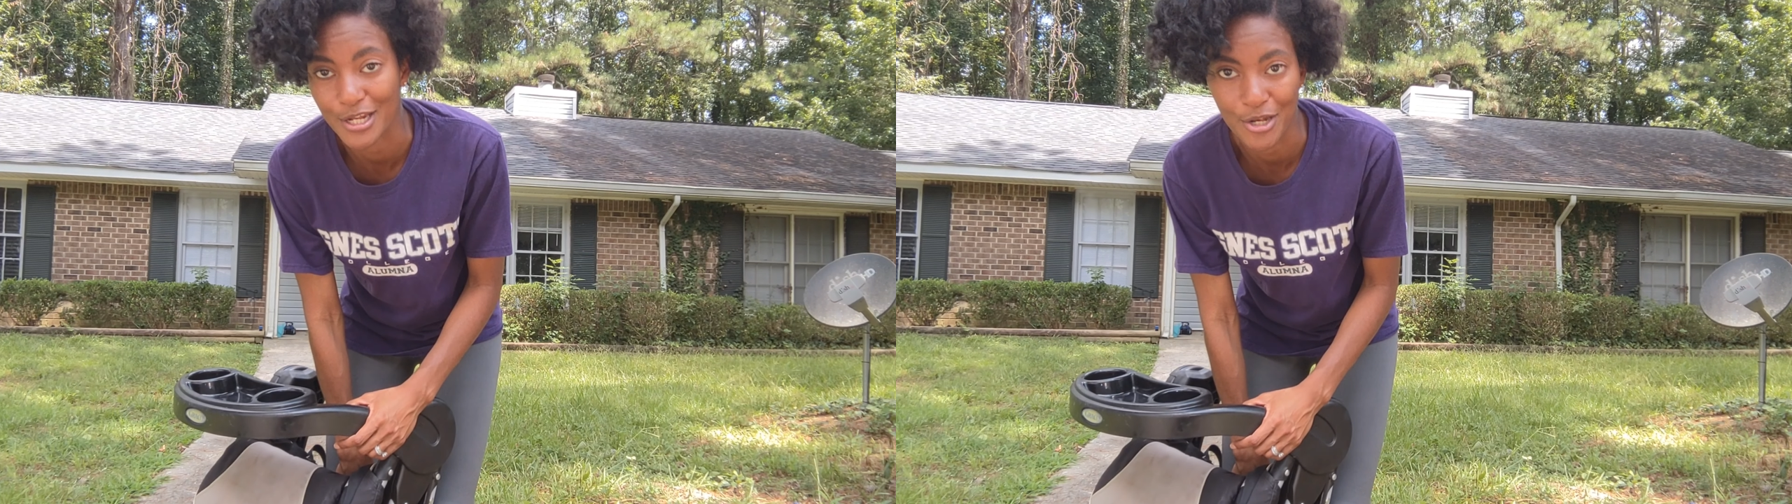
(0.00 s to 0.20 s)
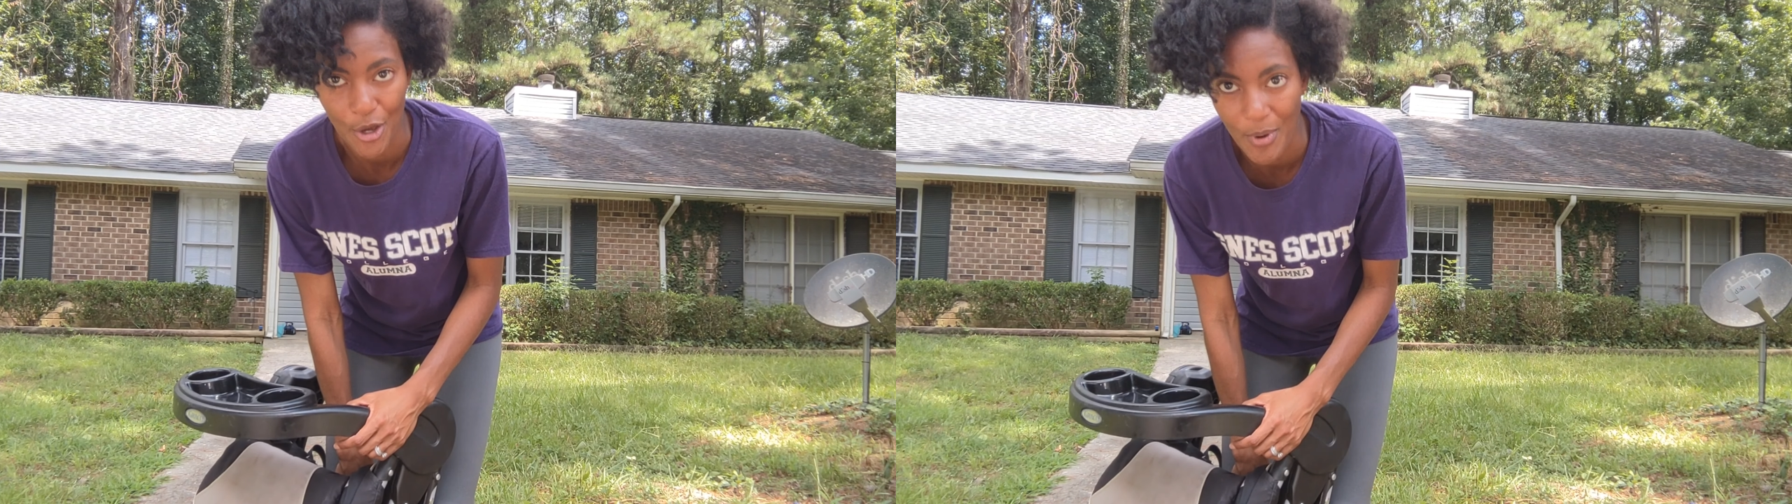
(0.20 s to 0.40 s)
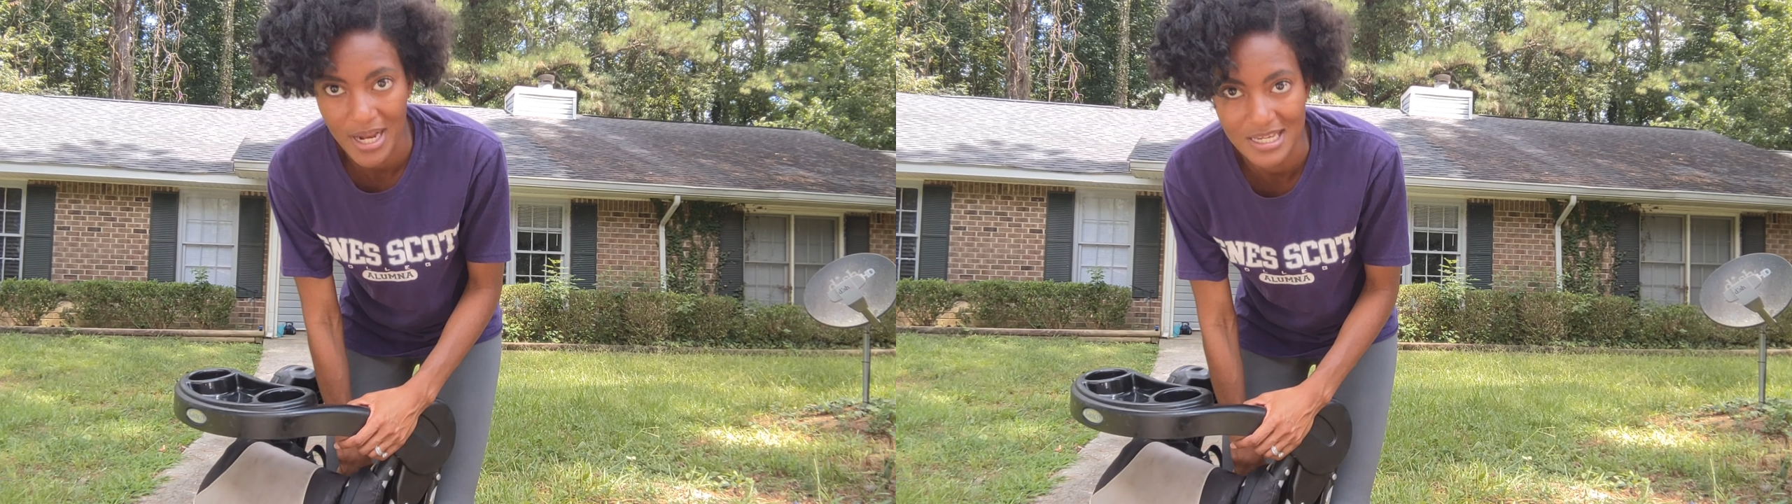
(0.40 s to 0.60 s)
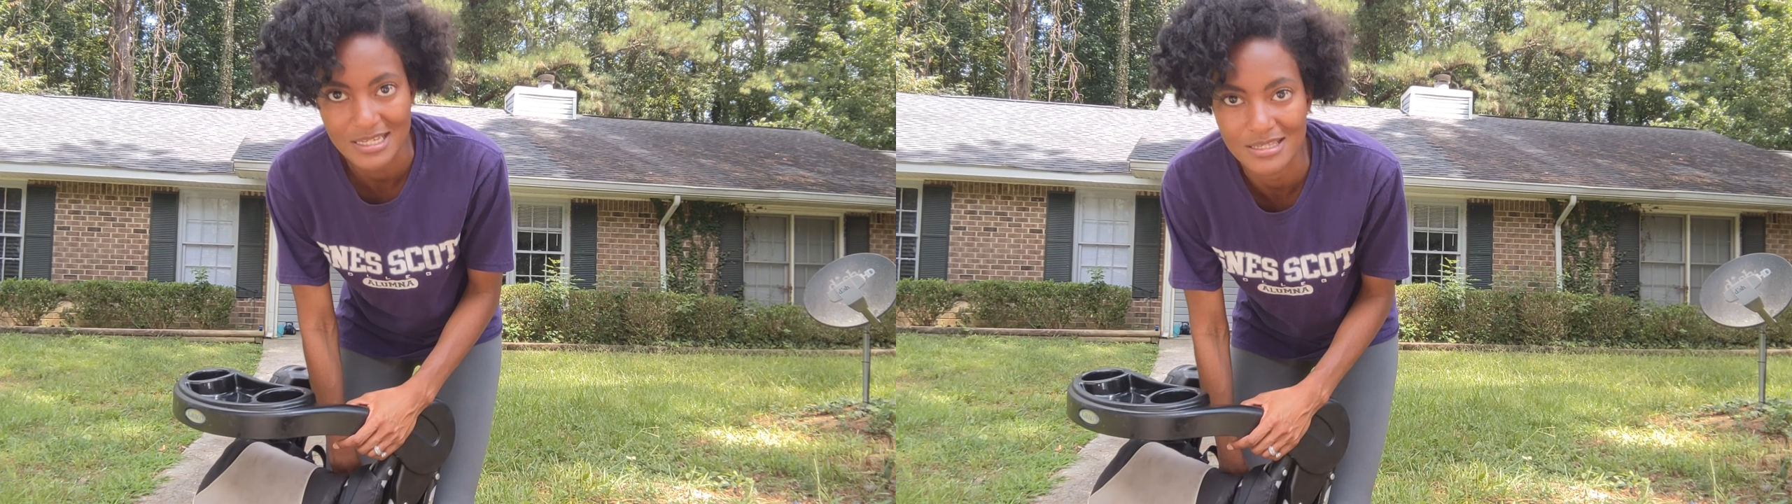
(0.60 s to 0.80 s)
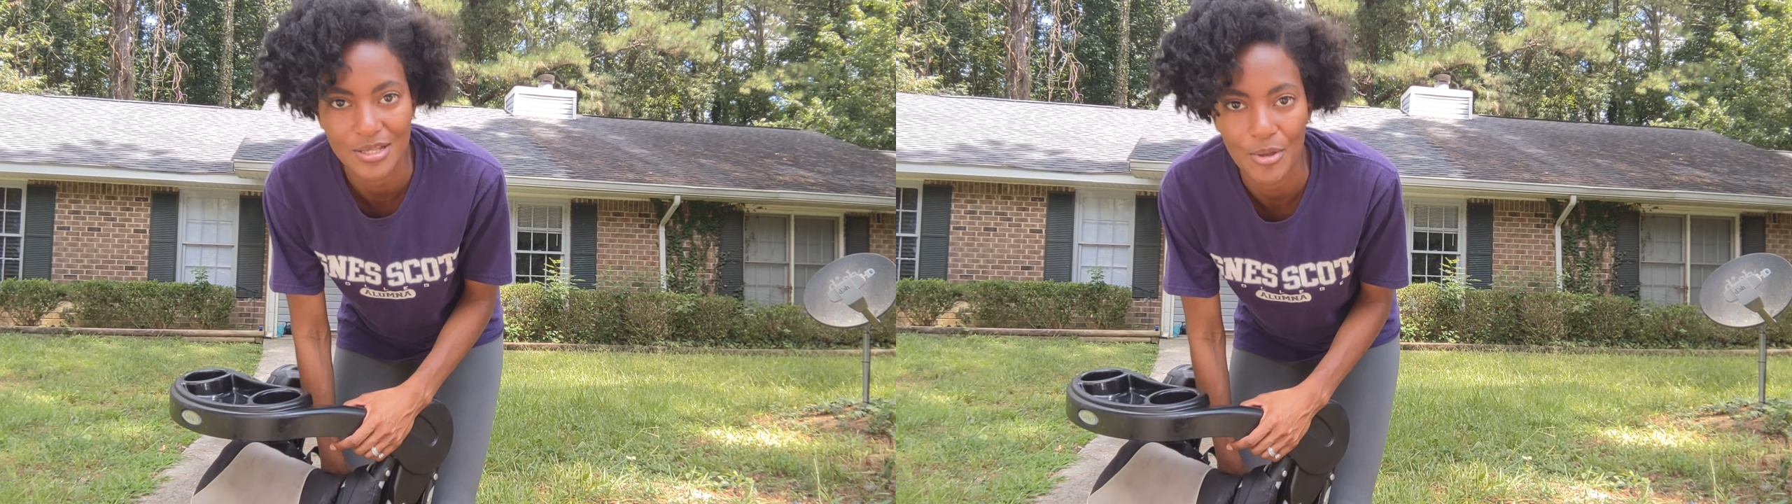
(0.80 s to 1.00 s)

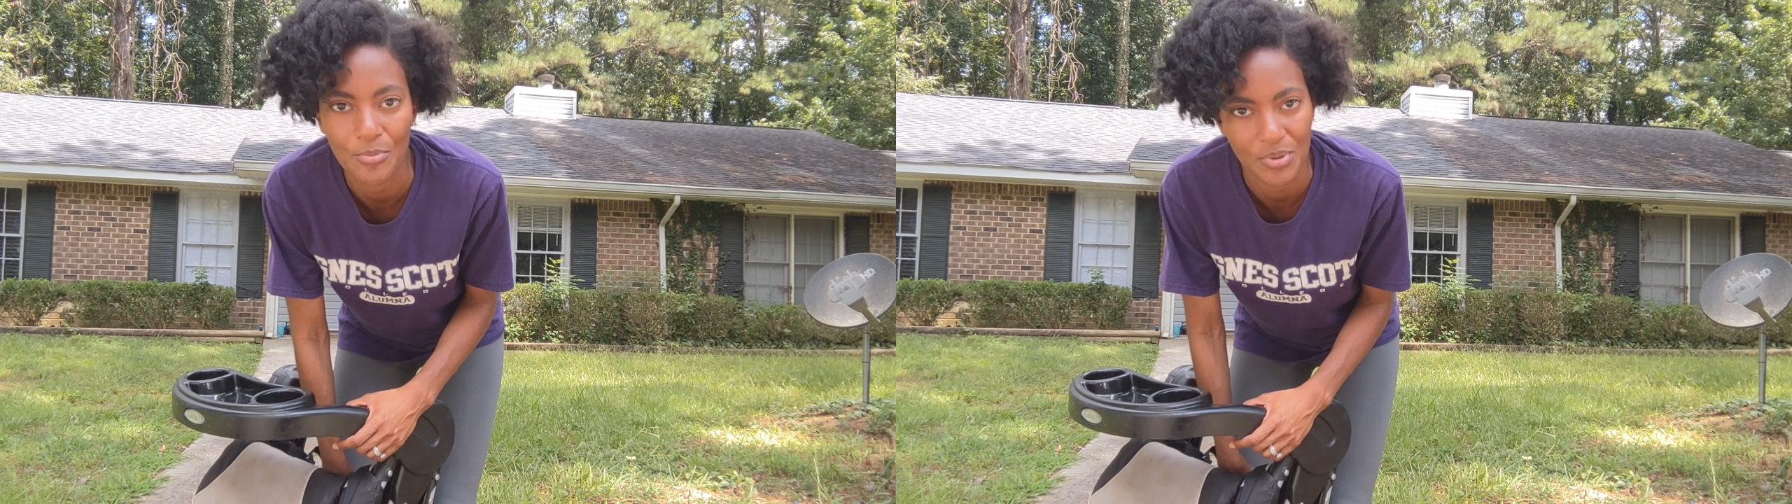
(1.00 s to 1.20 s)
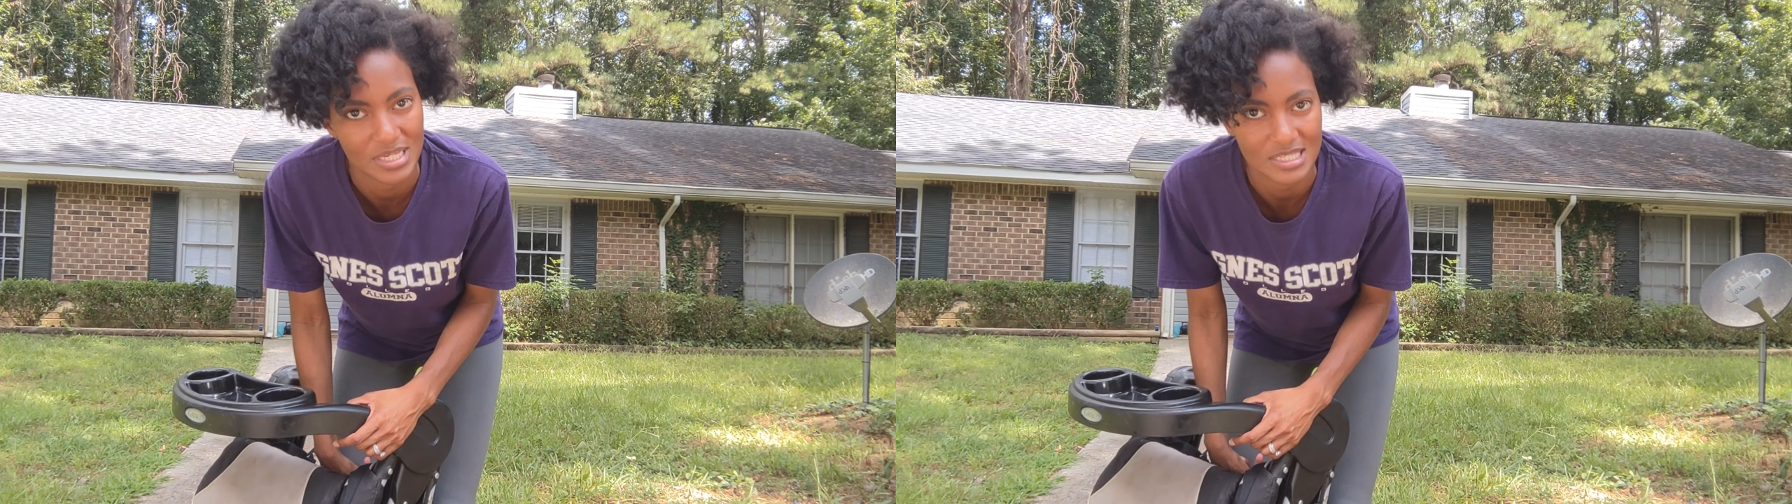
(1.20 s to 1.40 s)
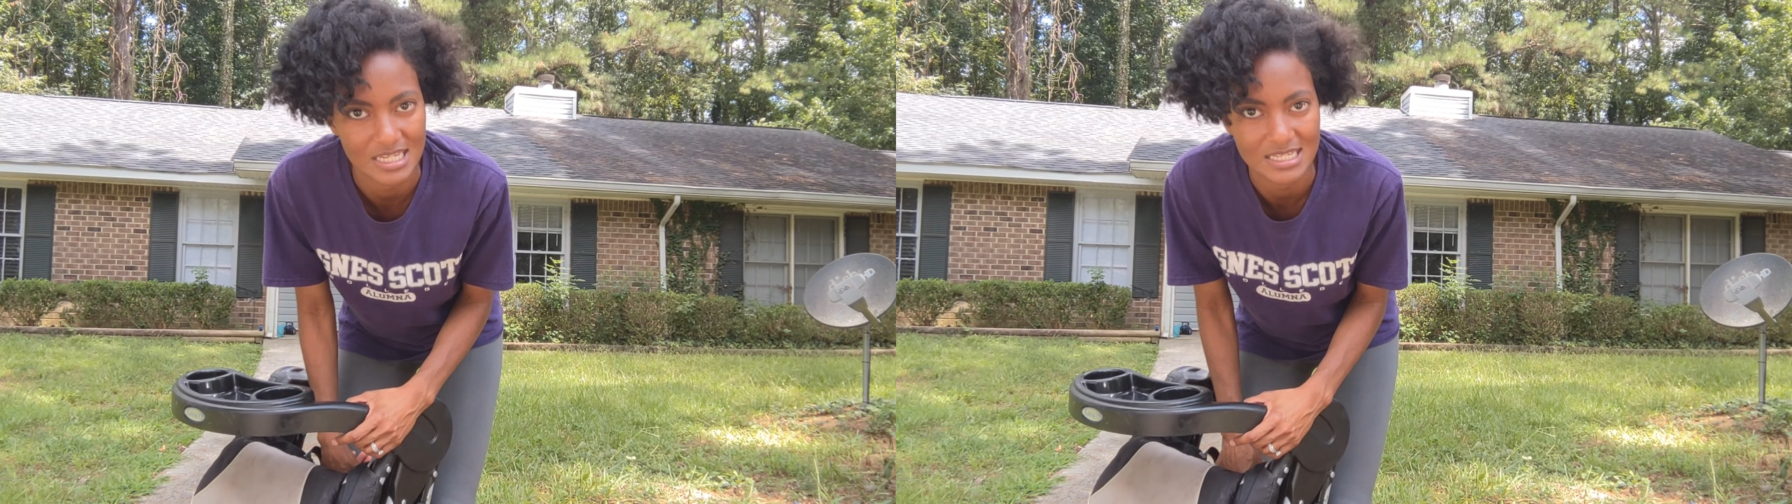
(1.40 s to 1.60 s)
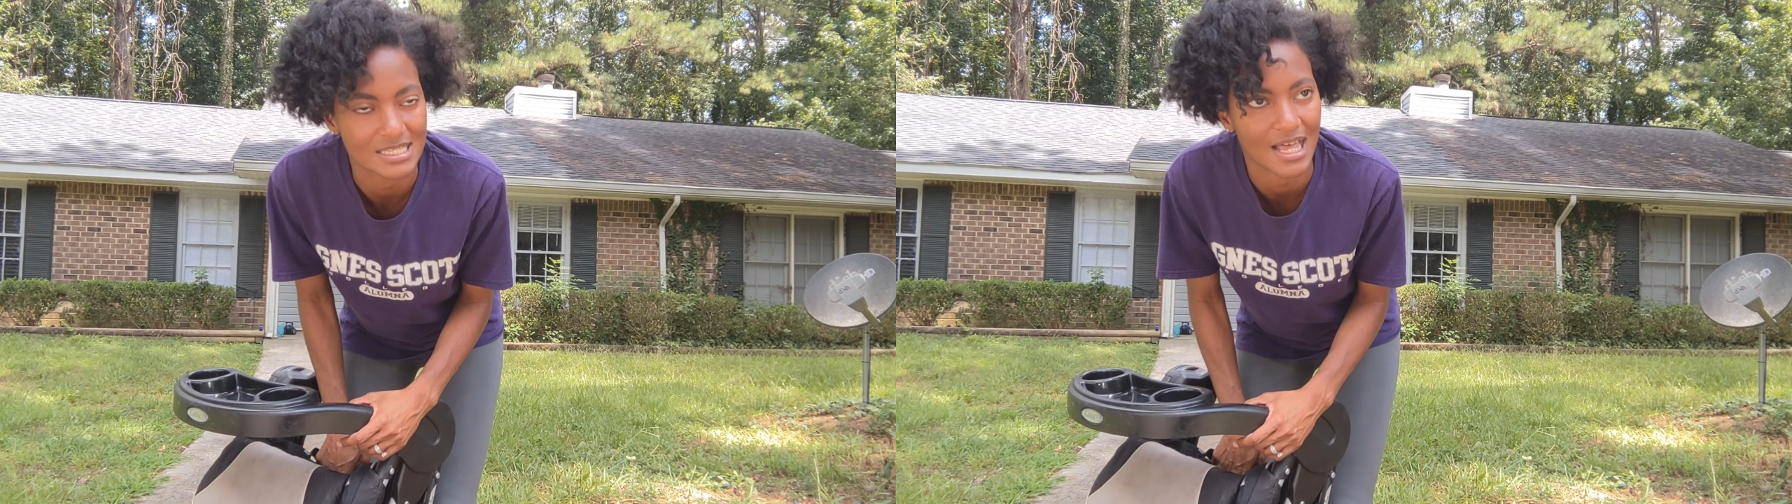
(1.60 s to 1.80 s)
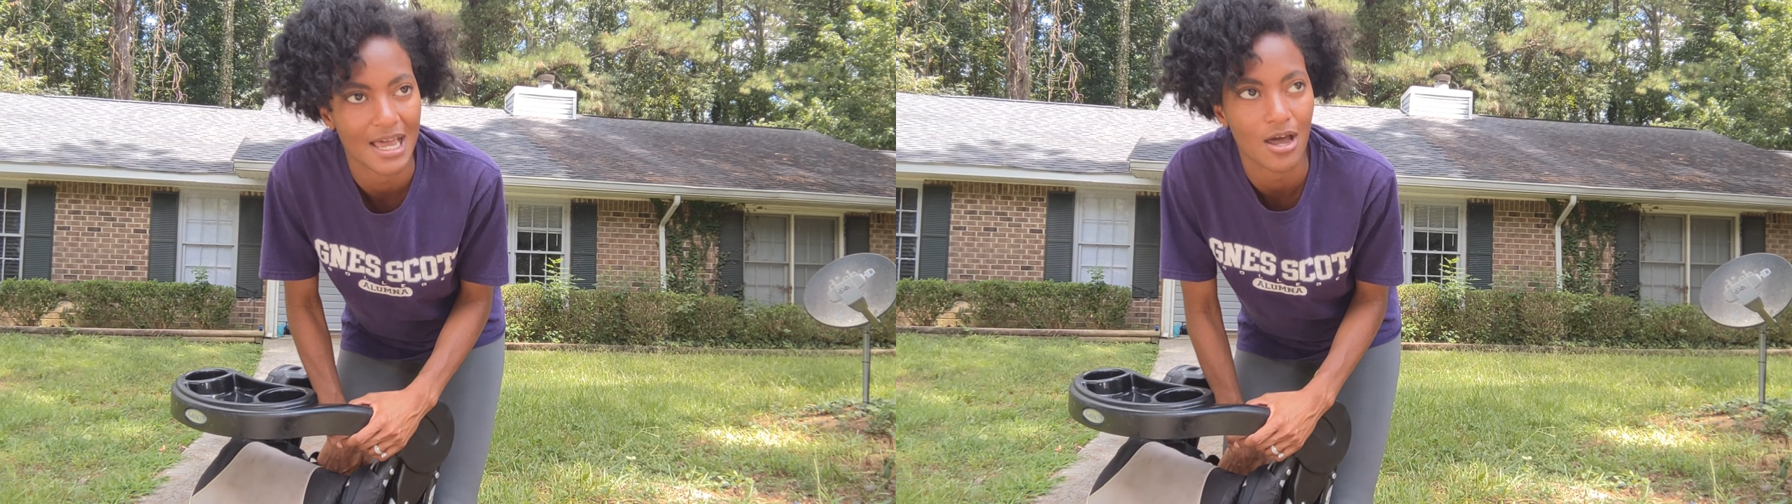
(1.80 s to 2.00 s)
nobody's
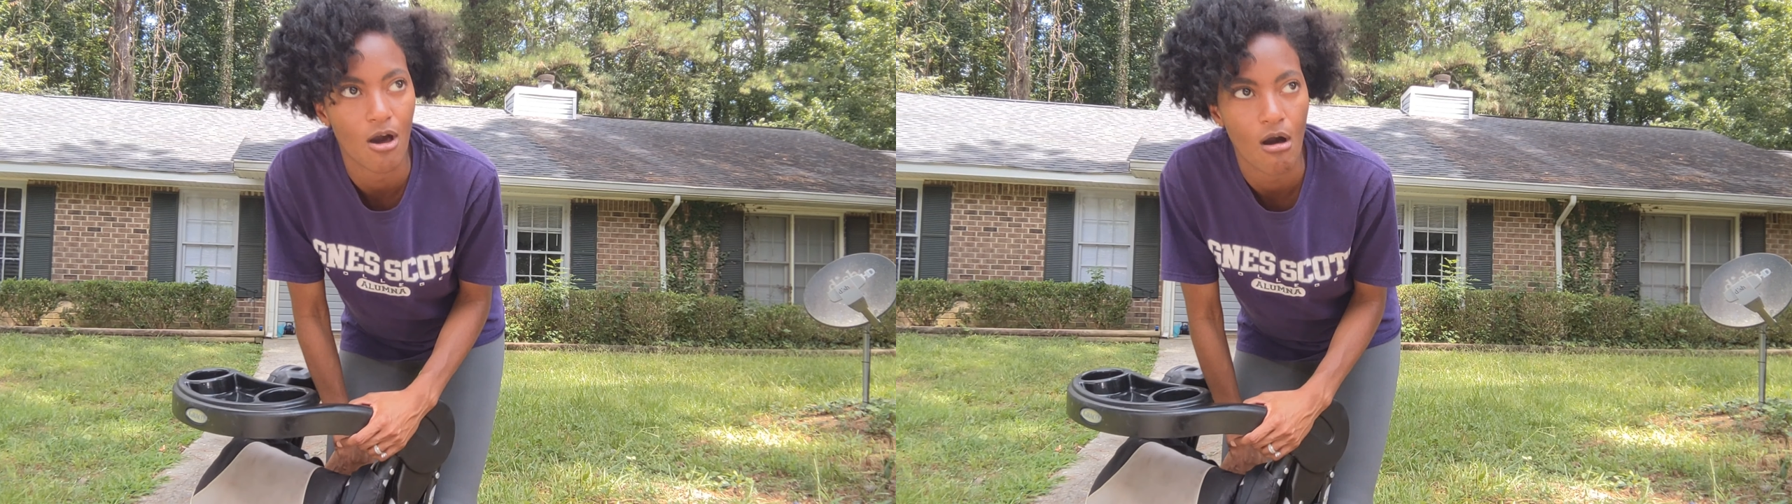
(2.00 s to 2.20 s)
business, like